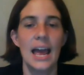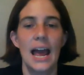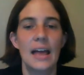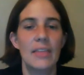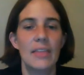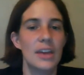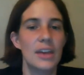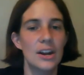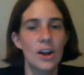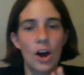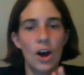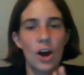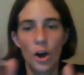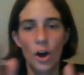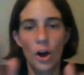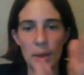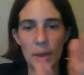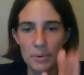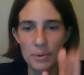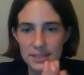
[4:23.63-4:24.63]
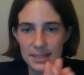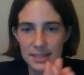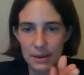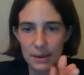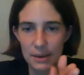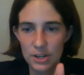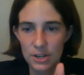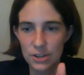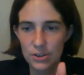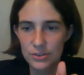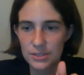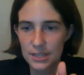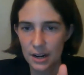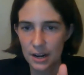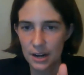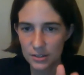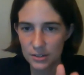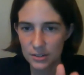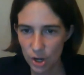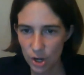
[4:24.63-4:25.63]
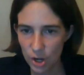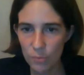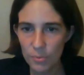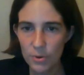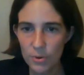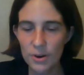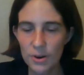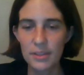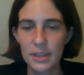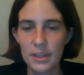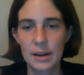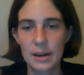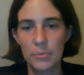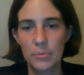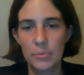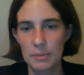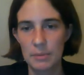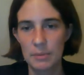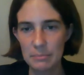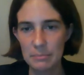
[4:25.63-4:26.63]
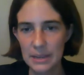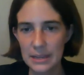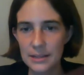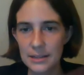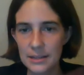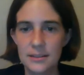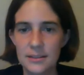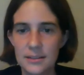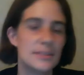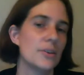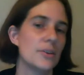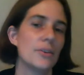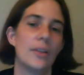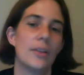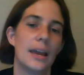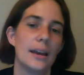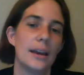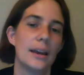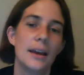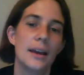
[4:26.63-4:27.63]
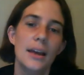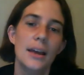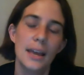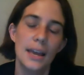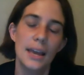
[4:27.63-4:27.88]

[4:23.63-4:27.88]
and then all my books I would use in October, and then I put them in bins, so like